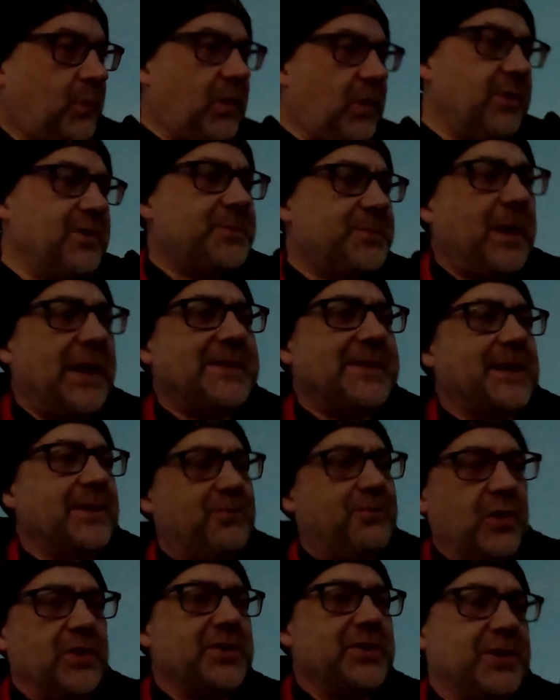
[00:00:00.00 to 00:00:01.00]
which basically
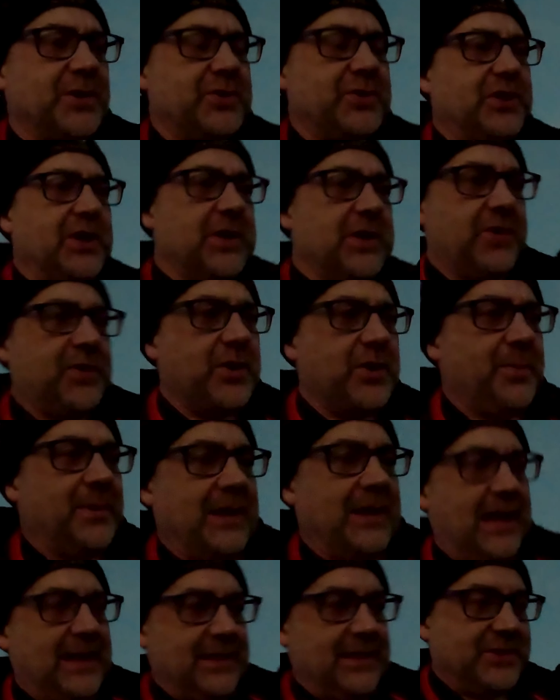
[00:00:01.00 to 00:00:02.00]
runs on
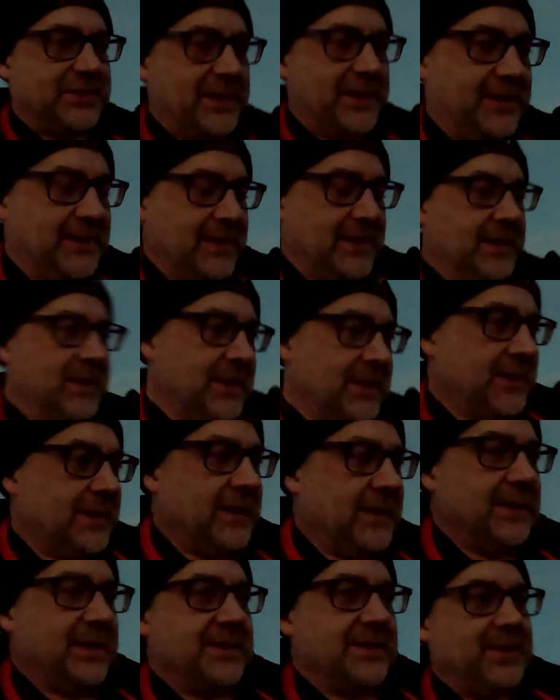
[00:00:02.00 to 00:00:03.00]
geothermal energy,
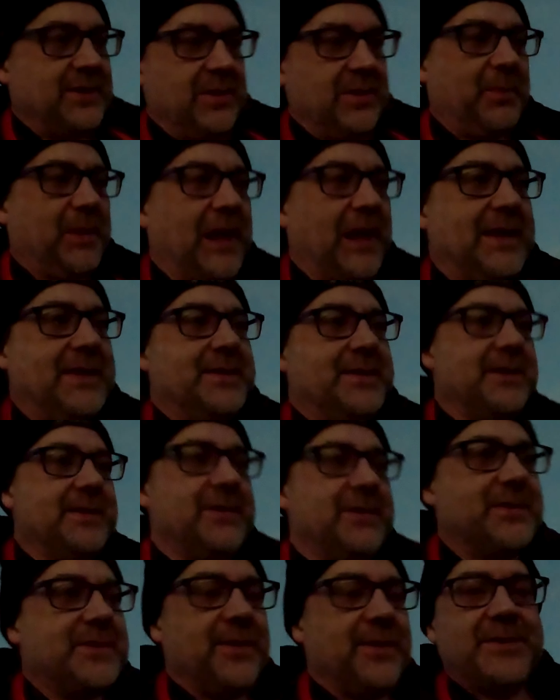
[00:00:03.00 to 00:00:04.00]
and there's other places,
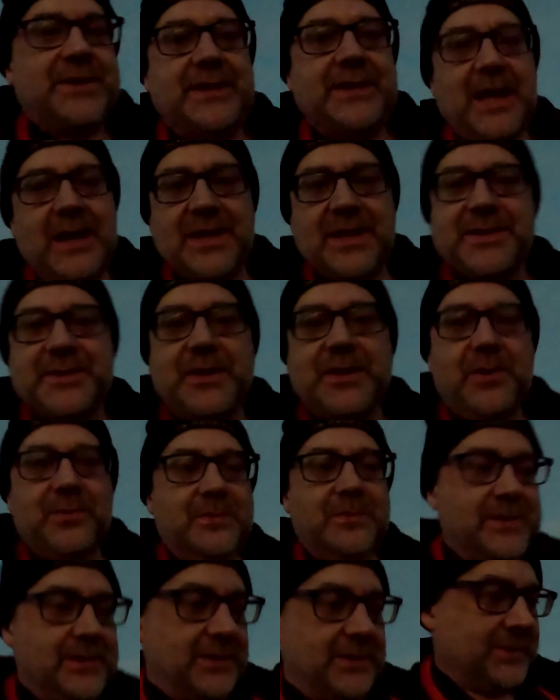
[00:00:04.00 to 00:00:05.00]
there's obviously
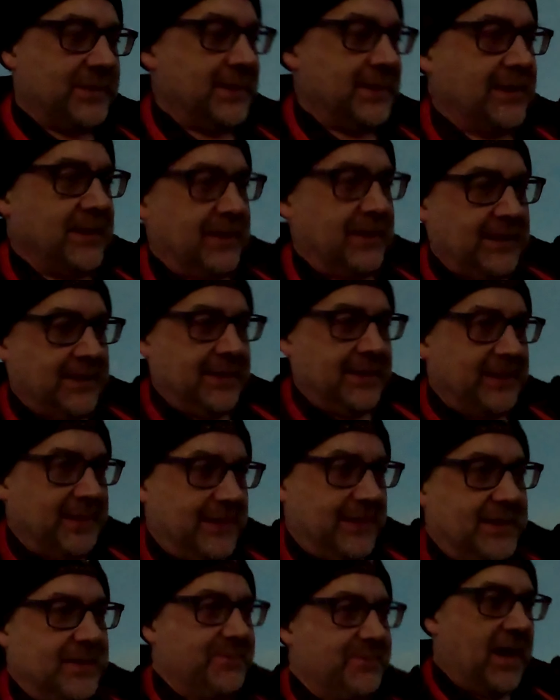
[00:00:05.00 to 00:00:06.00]
Yellowstone
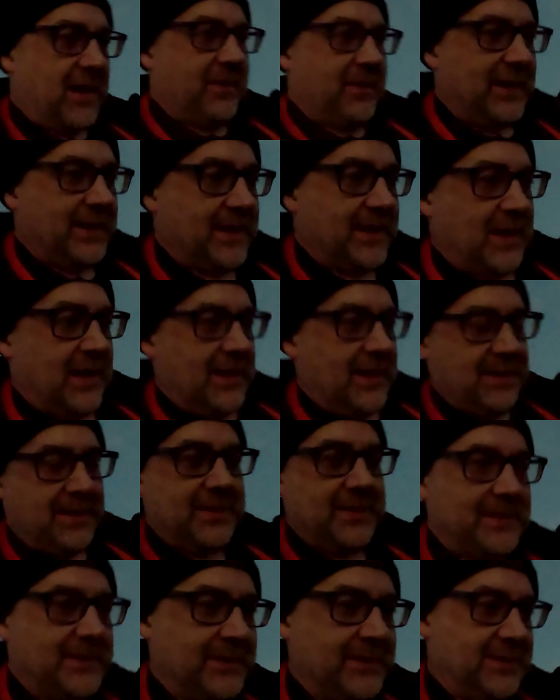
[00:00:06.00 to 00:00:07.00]
in America.
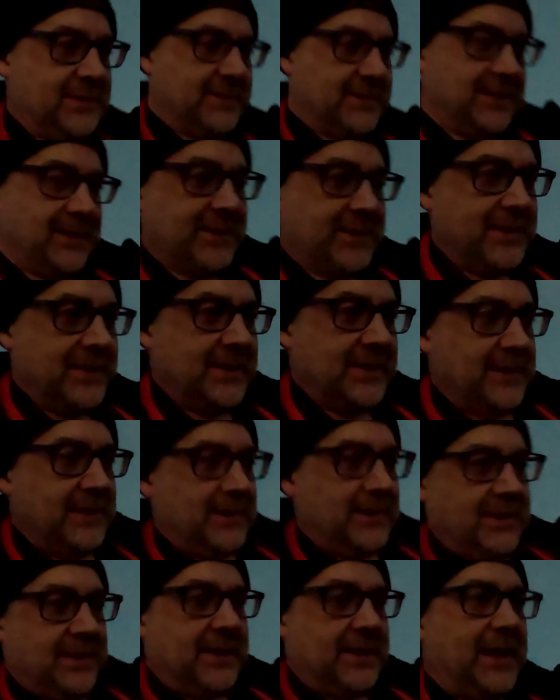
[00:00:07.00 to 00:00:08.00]

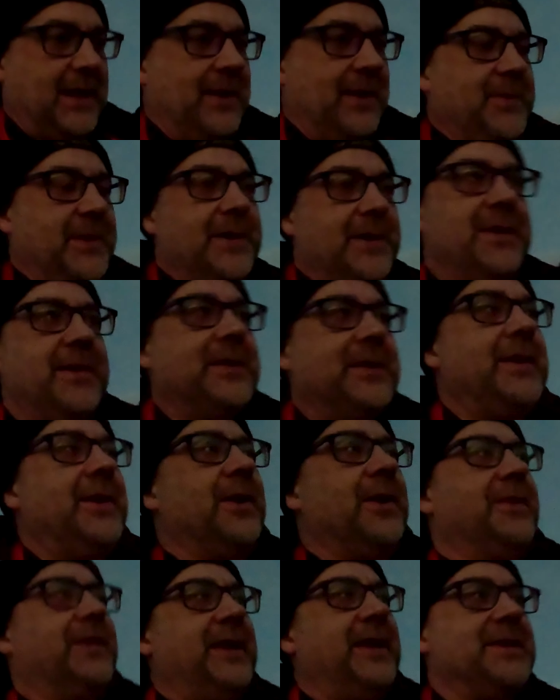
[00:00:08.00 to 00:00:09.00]
You
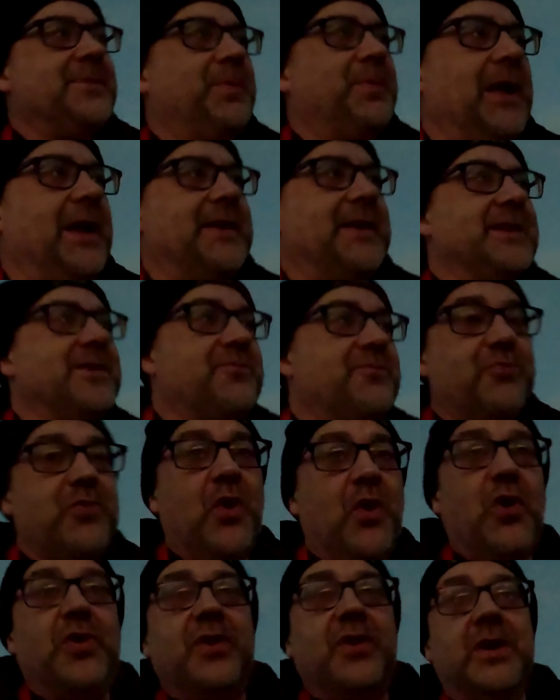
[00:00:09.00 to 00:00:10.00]
know, these places
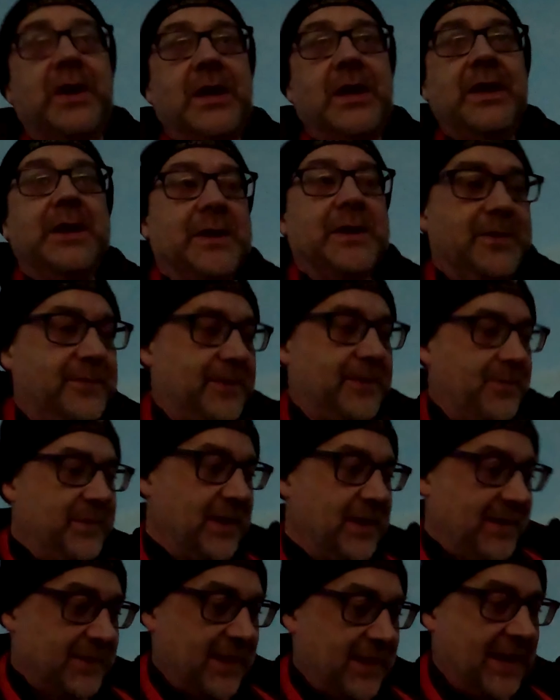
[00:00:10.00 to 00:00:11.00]
run from
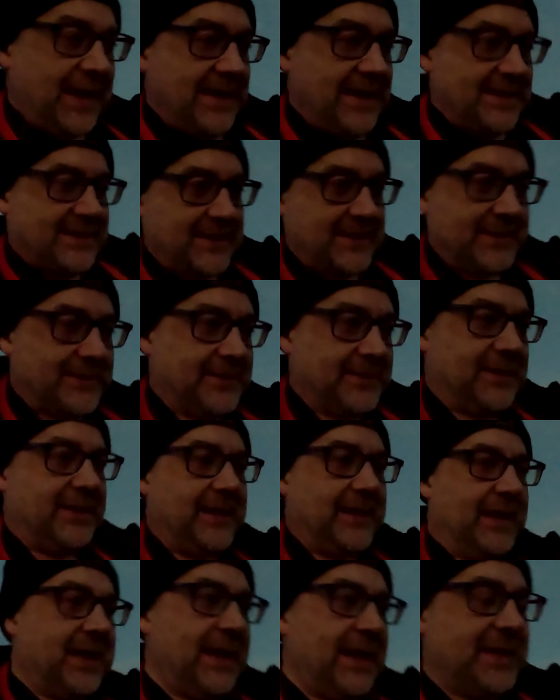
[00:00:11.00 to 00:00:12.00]
the heat,
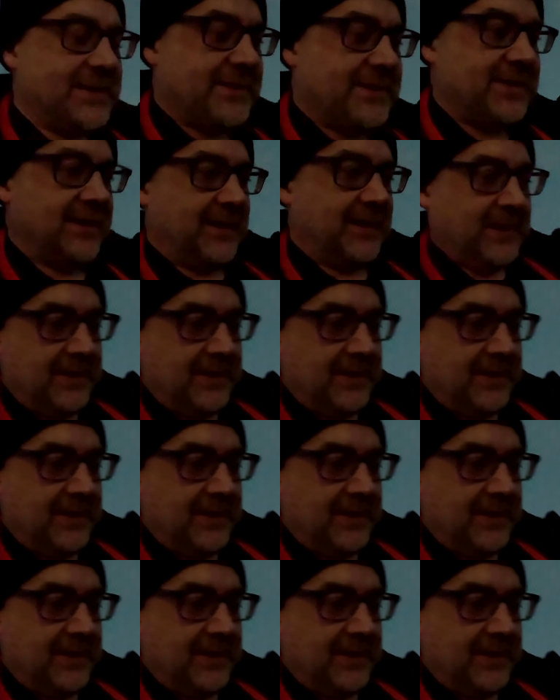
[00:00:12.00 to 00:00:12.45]
and the heat